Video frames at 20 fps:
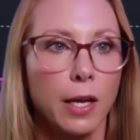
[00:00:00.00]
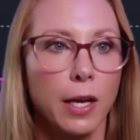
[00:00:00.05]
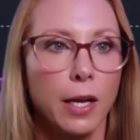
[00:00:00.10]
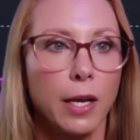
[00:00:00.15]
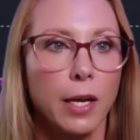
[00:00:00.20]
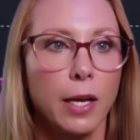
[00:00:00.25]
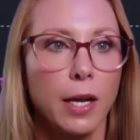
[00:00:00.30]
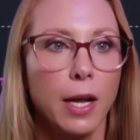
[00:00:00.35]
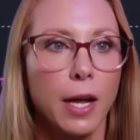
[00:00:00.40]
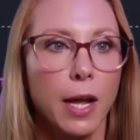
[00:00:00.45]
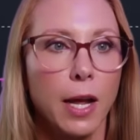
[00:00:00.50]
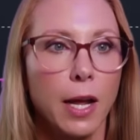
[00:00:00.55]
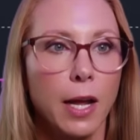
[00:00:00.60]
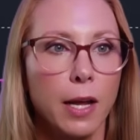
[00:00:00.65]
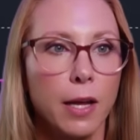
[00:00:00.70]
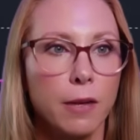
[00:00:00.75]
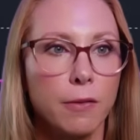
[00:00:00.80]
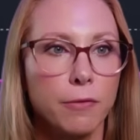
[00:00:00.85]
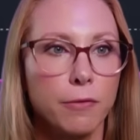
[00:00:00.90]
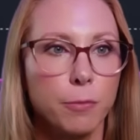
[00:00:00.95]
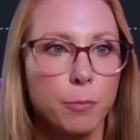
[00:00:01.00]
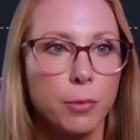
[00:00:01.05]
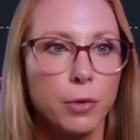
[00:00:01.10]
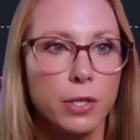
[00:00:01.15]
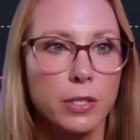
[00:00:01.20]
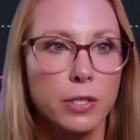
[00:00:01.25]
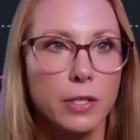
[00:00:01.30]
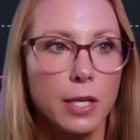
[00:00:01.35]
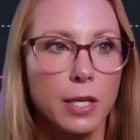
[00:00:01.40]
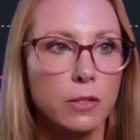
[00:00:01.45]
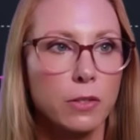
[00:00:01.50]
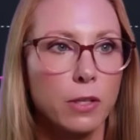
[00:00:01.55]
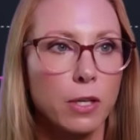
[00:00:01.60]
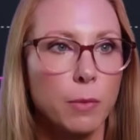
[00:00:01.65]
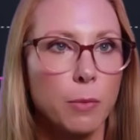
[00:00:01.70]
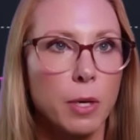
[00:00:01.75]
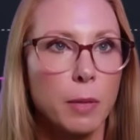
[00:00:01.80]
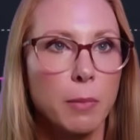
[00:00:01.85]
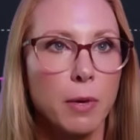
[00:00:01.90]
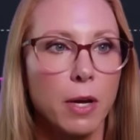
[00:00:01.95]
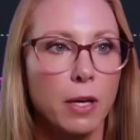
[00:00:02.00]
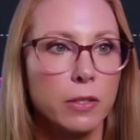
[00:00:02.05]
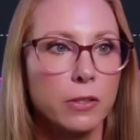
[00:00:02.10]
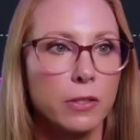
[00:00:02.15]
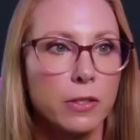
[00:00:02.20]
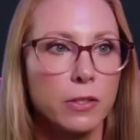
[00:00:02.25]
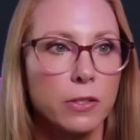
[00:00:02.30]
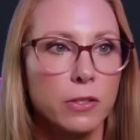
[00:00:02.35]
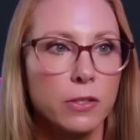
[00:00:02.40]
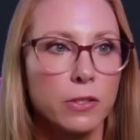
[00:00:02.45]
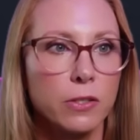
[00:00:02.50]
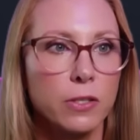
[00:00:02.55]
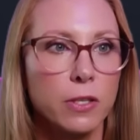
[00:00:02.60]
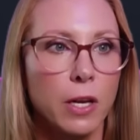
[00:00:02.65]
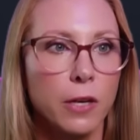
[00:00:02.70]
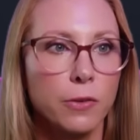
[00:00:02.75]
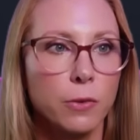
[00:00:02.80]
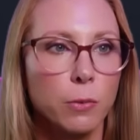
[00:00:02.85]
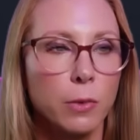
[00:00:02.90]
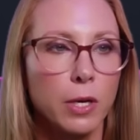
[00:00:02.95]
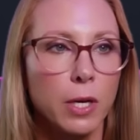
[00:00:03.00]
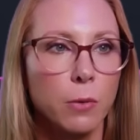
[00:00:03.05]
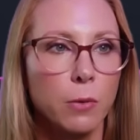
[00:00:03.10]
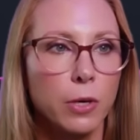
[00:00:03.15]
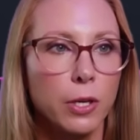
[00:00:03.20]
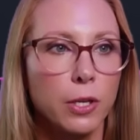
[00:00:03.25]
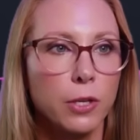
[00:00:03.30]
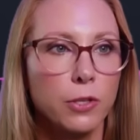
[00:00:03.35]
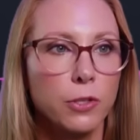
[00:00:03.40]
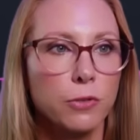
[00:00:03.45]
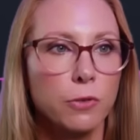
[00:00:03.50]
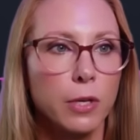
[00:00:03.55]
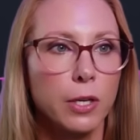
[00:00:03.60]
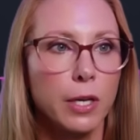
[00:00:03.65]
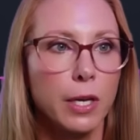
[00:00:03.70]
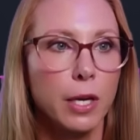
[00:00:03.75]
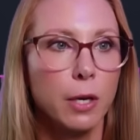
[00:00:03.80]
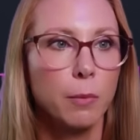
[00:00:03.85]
And I have presets on my boxes. This is not the one I want to use right now,